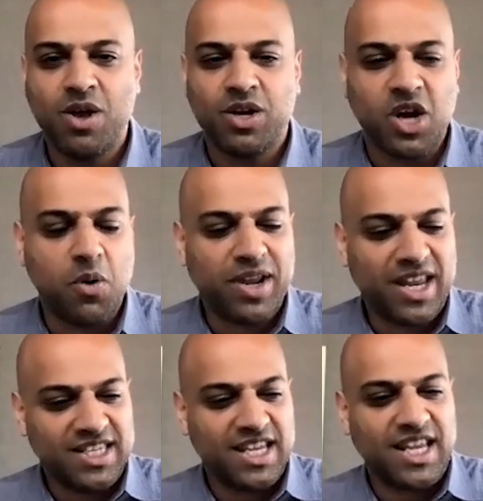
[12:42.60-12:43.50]
going
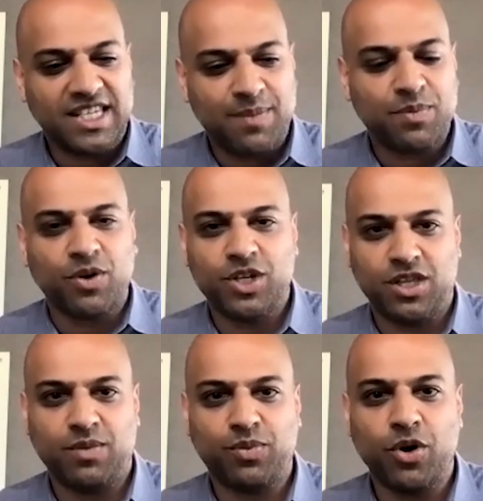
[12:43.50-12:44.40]
and digging deeper into
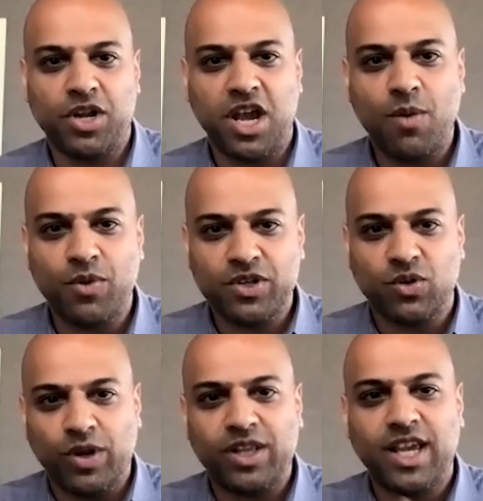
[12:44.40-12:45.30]
the proteome was a
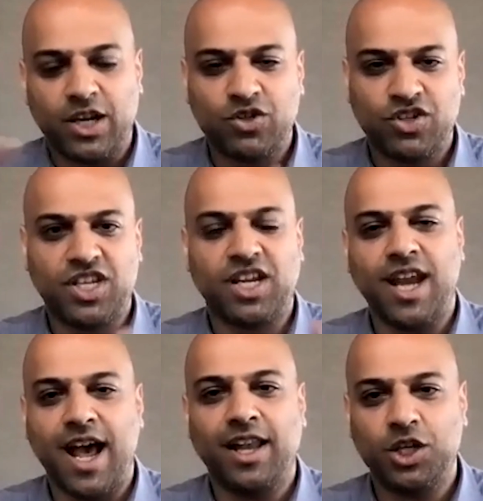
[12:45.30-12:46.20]
really interesting
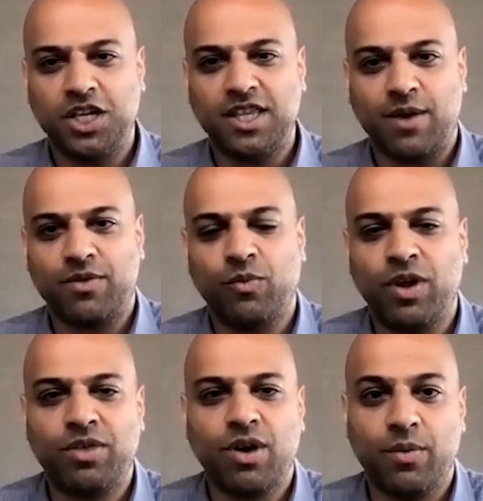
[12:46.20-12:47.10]
analogy that
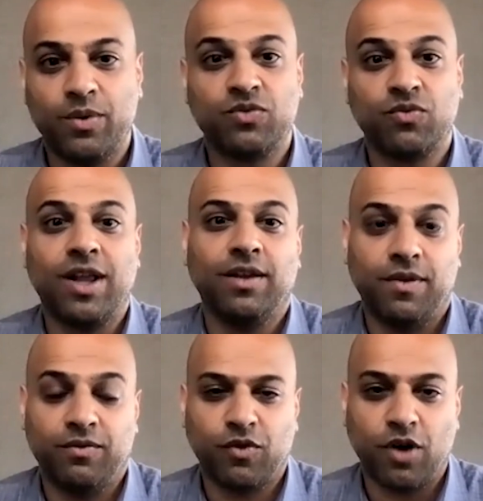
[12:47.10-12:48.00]
we thought was
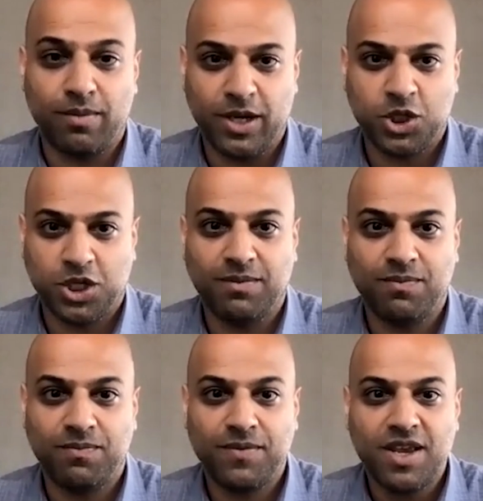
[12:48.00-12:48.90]
relevant for our mission.
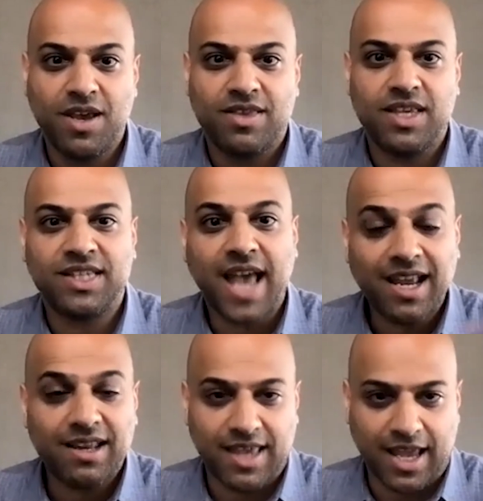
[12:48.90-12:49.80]
The
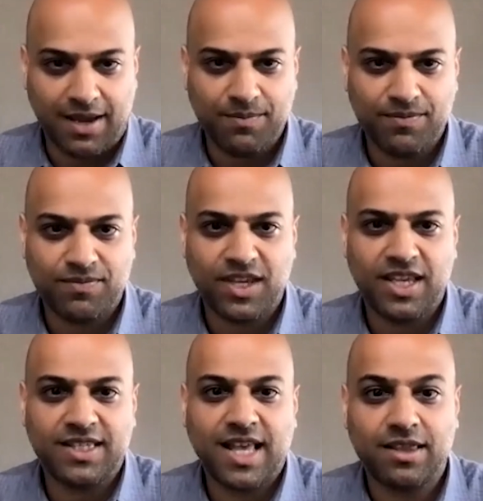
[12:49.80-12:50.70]
second thing
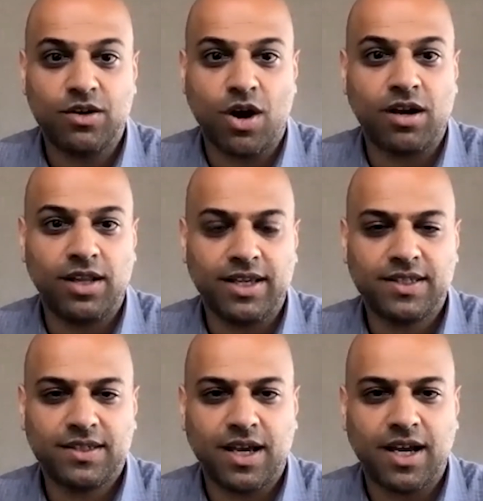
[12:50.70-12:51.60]
is that the Nautilus